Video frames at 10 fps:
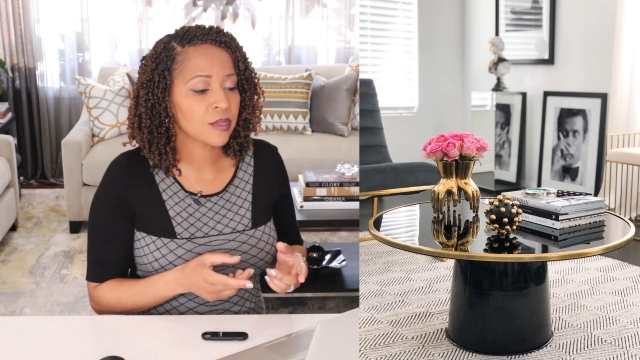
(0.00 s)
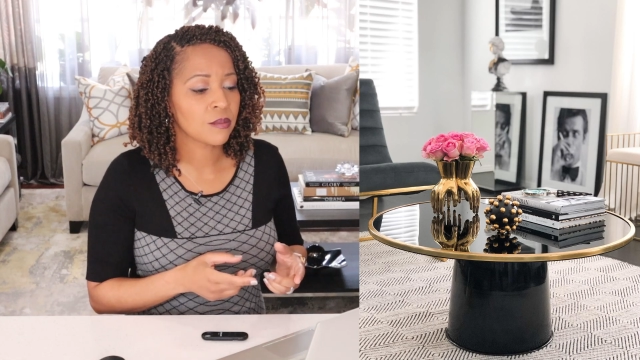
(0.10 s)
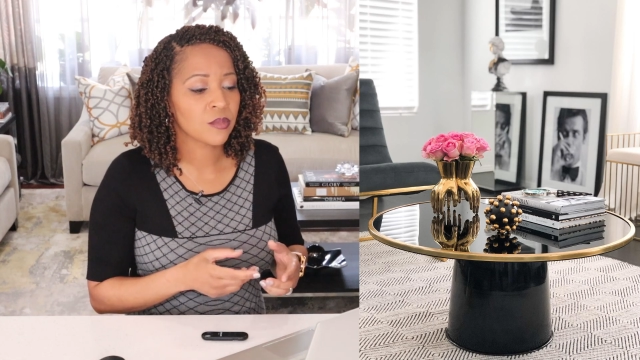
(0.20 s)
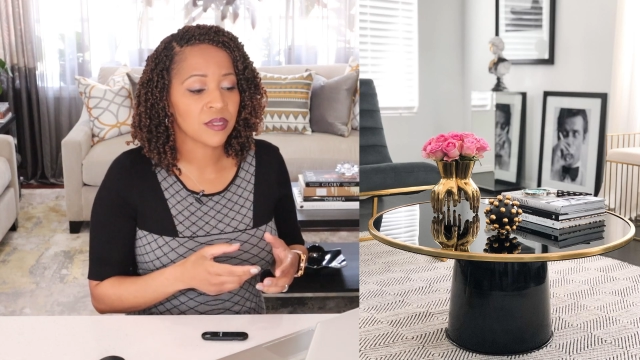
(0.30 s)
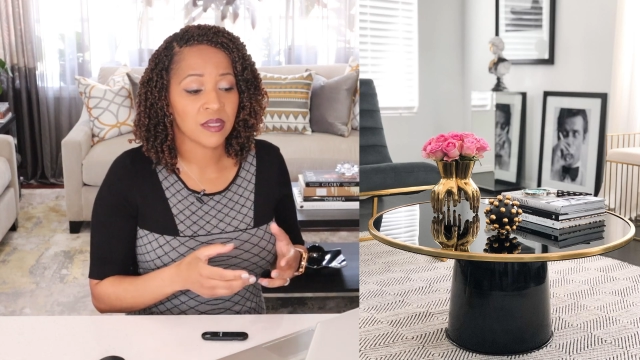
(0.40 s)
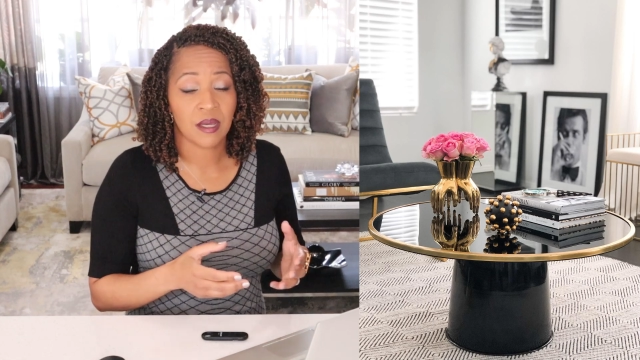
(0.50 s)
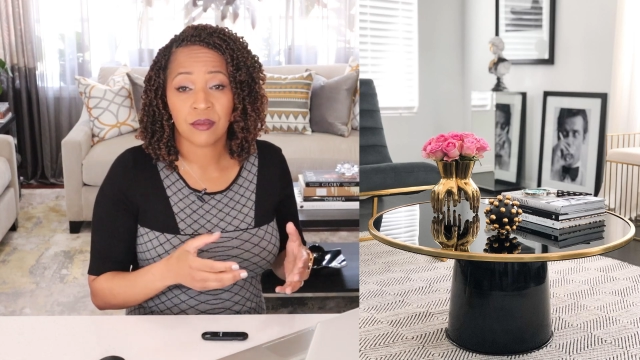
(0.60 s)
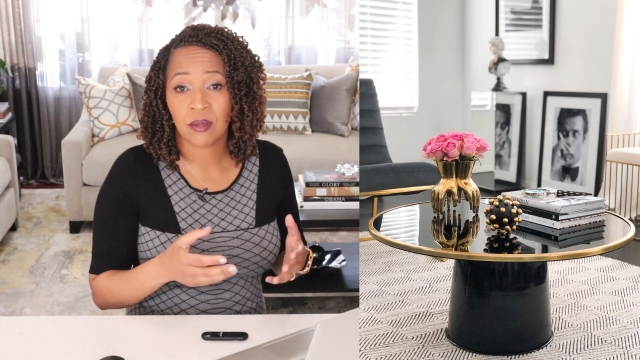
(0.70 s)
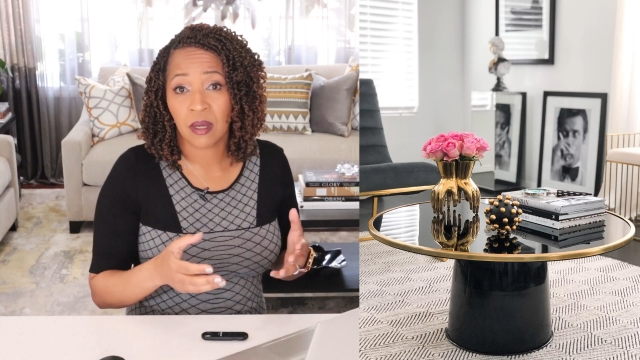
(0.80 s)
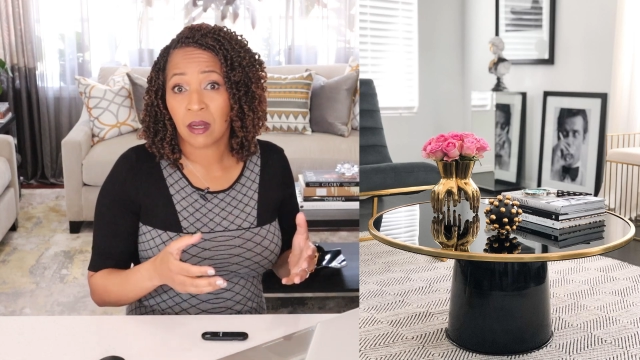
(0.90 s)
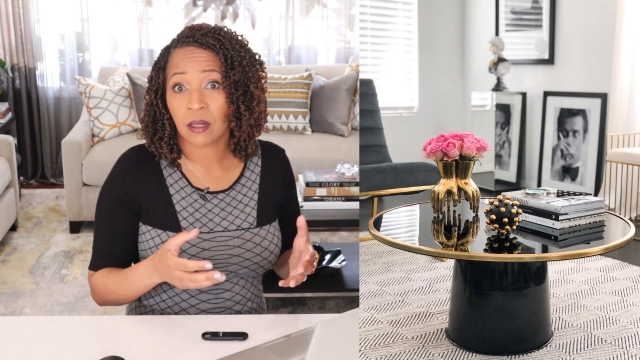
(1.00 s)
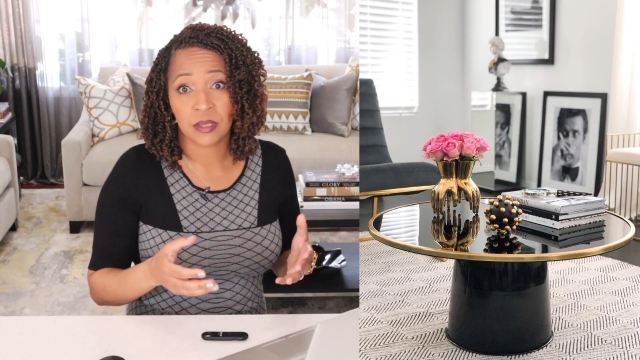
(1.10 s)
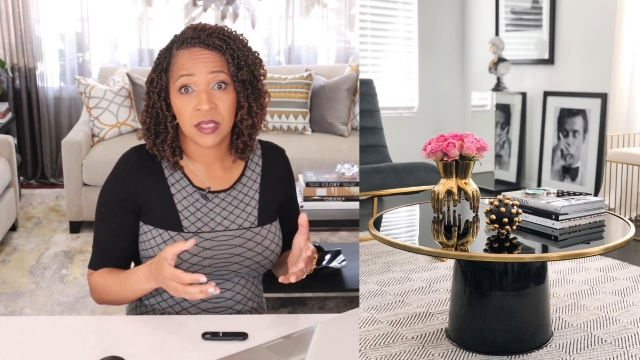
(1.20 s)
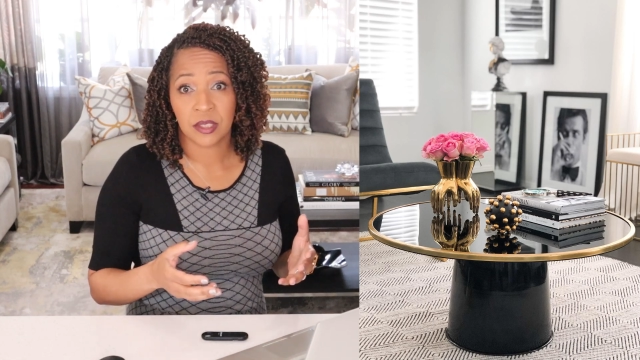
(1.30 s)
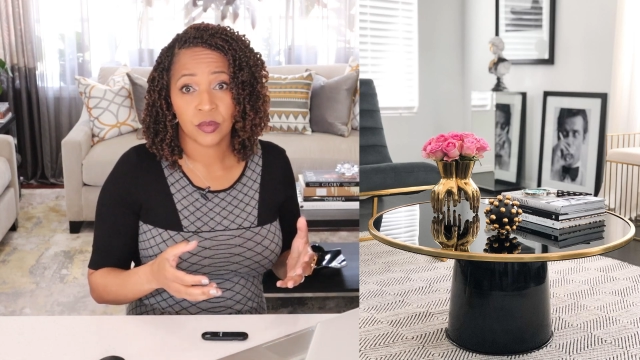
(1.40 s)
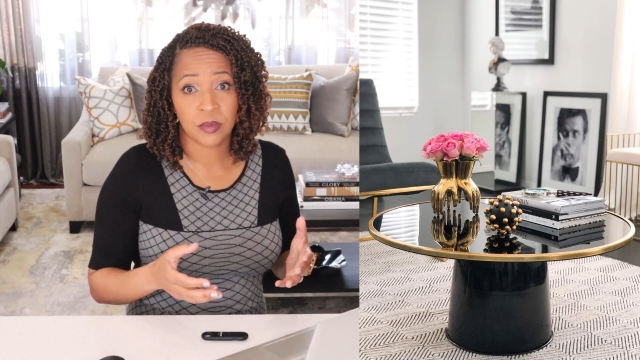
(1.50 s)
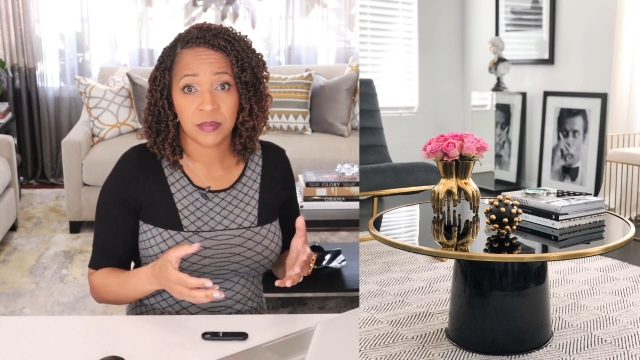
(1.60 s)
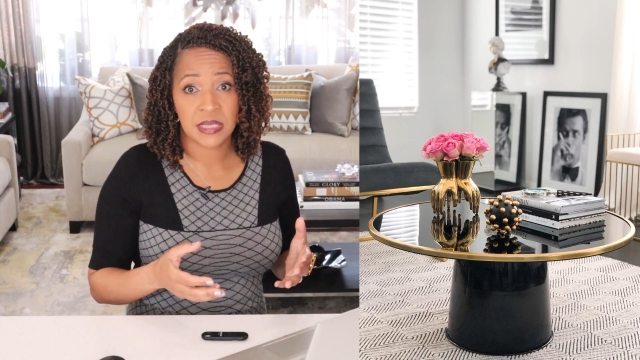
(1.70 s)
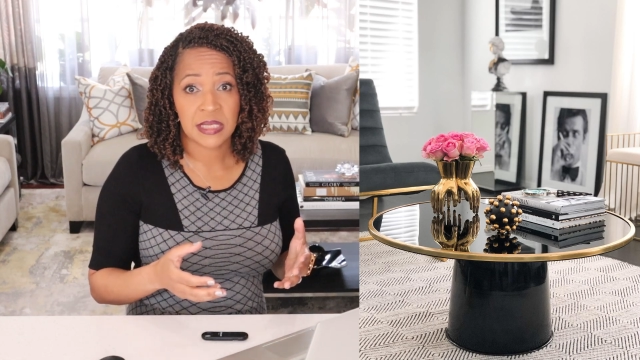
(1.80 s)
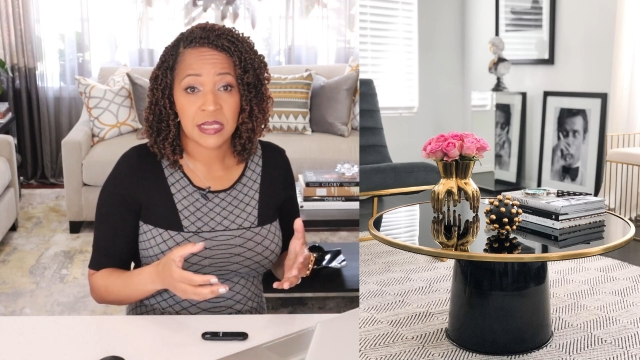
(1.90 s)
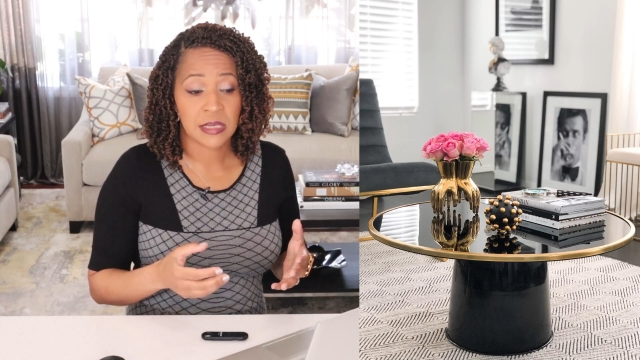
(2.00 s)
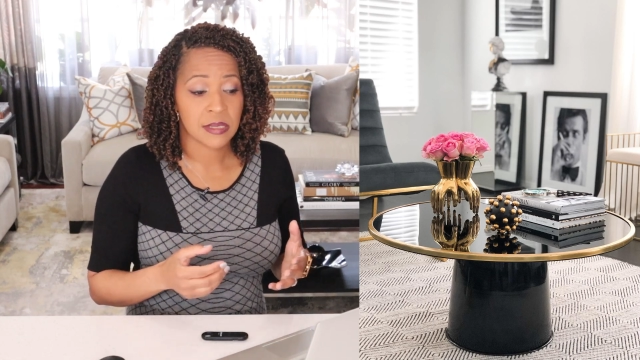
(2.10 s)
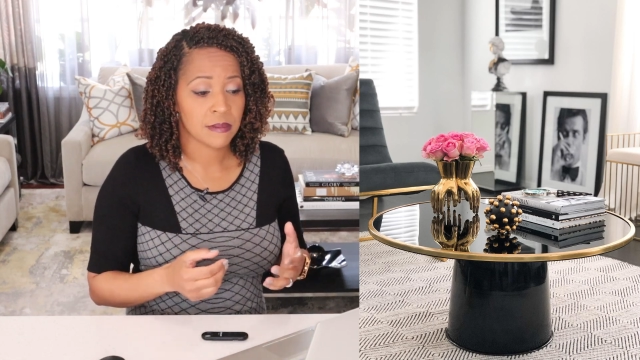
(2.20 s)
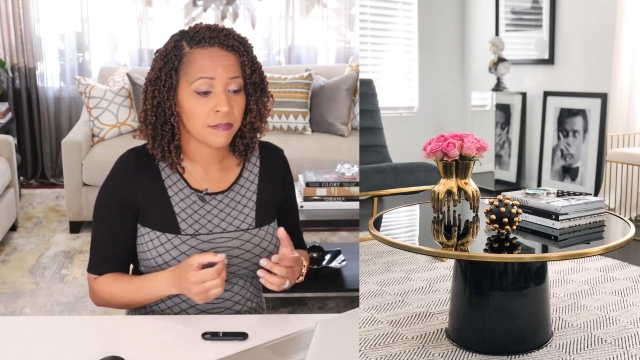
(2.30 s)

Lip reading: them with other architectural pieces.